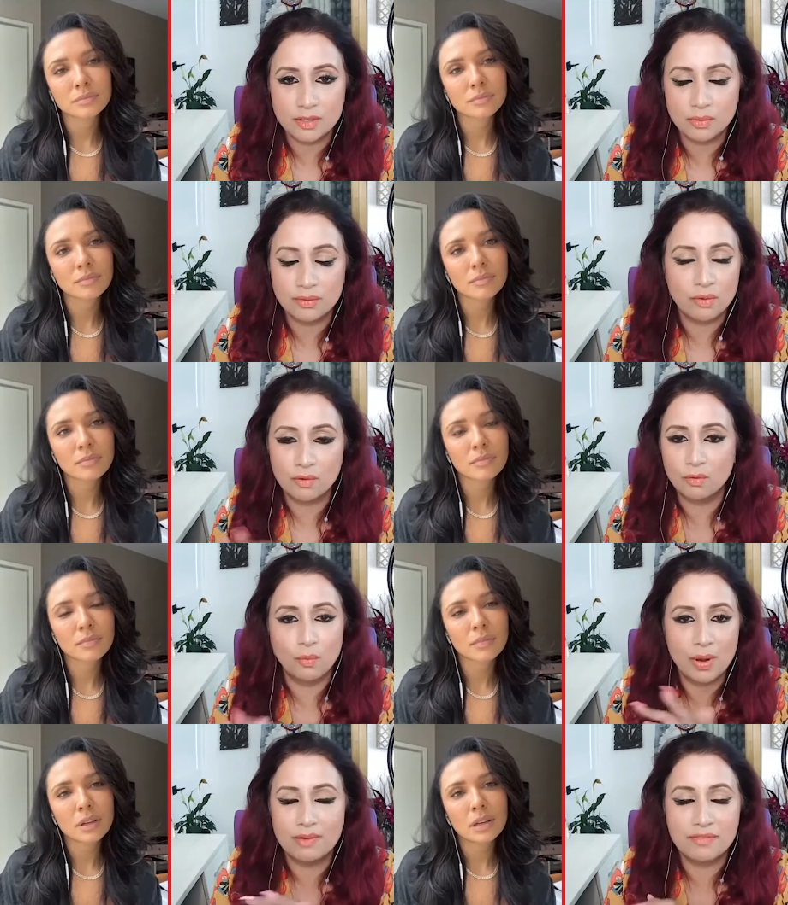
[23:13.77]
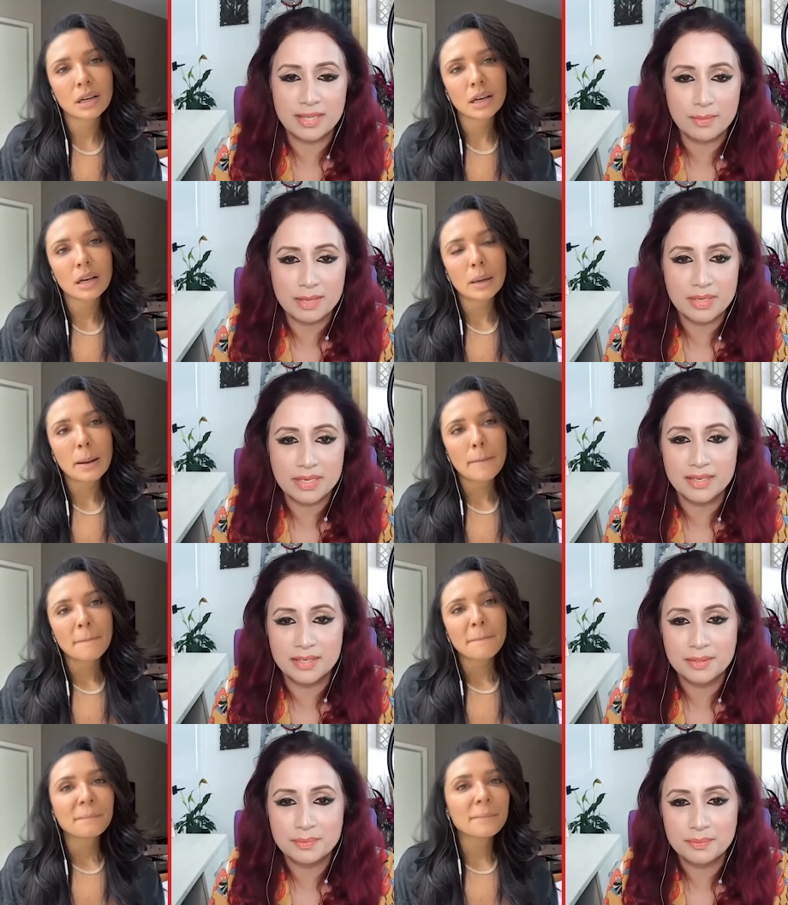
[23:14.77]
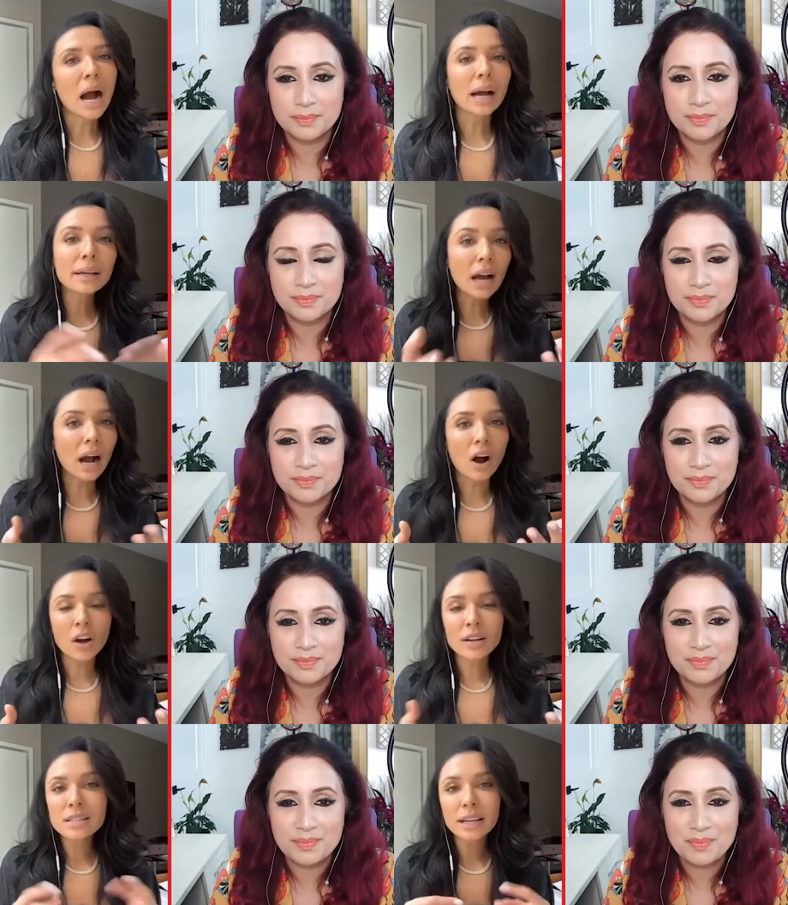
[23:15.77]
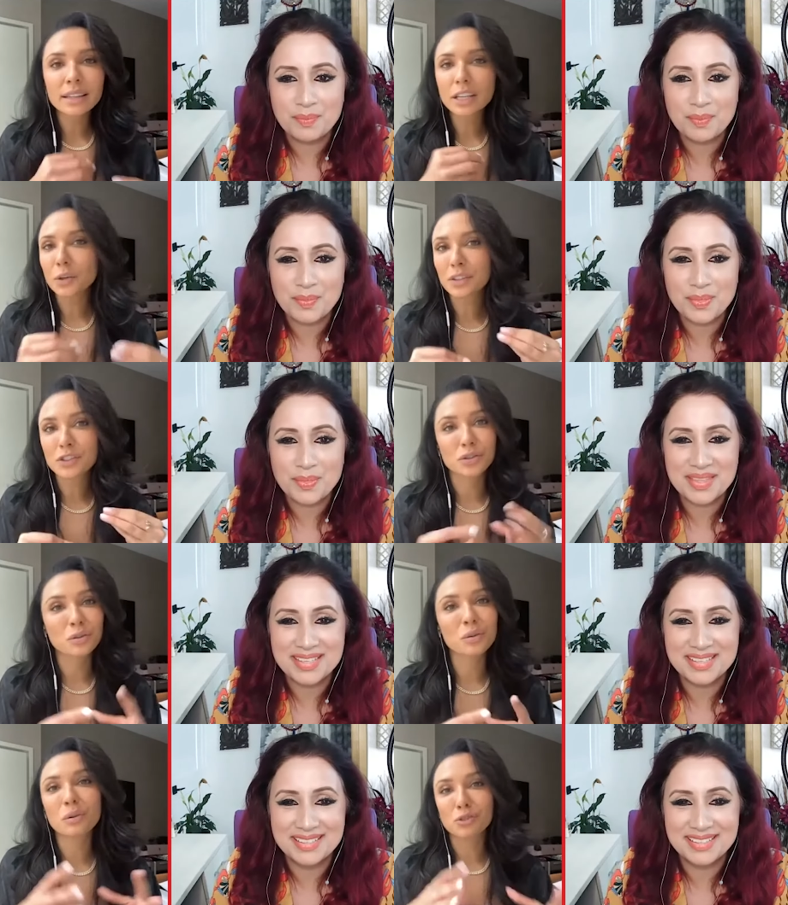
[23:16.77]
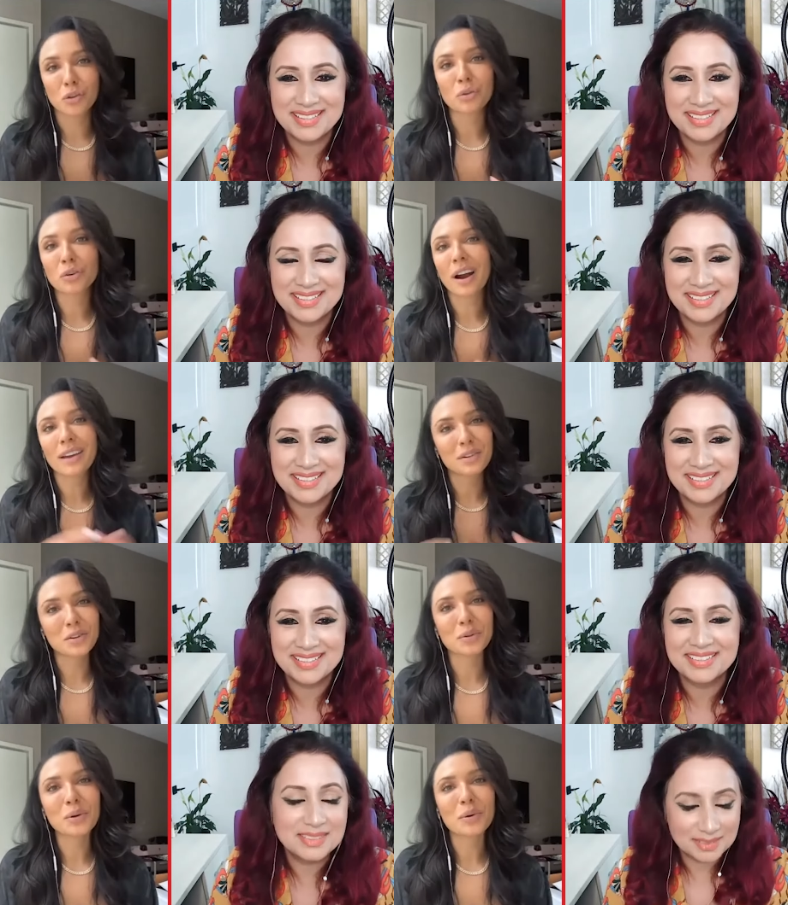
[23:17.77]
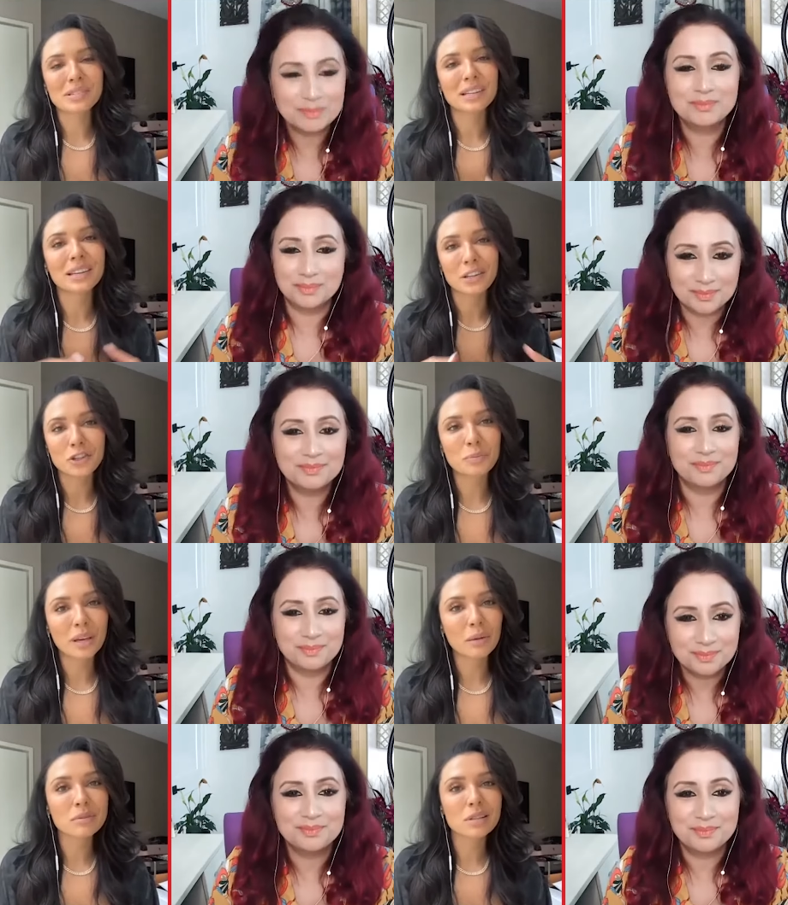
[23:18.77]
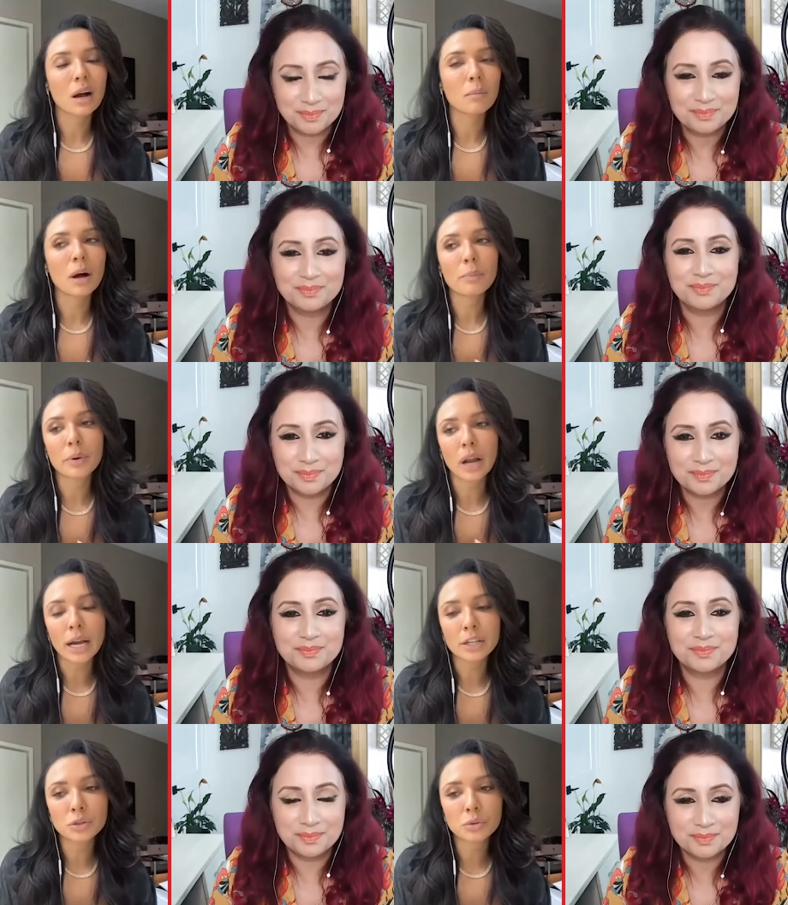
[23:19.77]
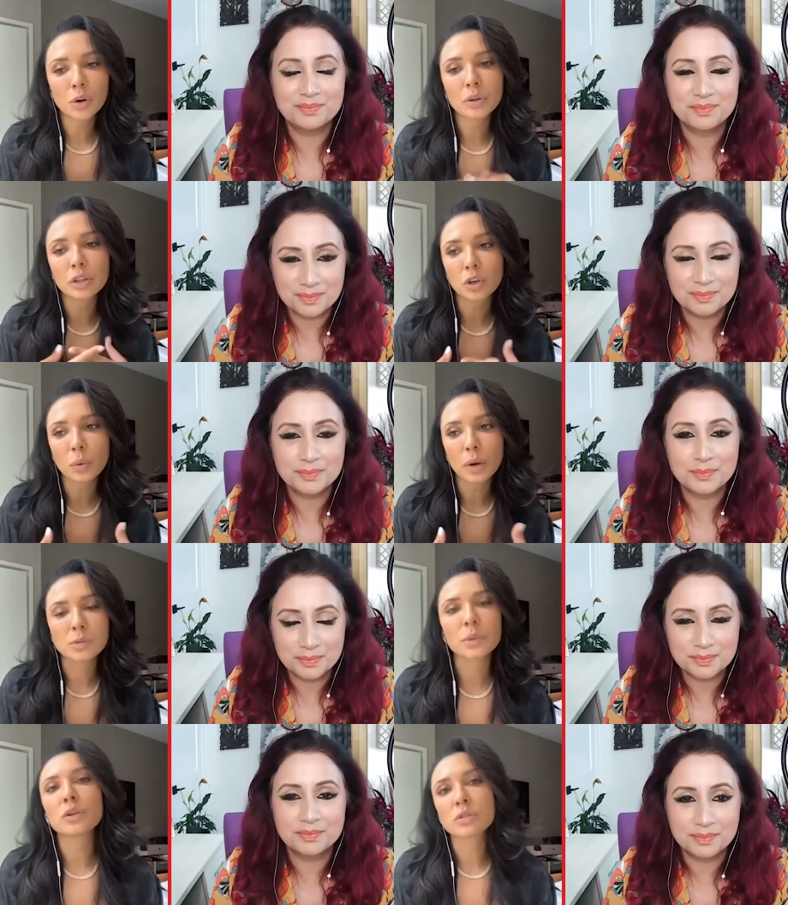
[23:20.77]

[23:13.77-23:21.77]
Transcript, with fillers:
Speaker 1: or or wherever they may be?
Speaker 2: I honestly, I think you can just Google jungle cry and then your local city and it should be able to come up. But I do know in the US, we use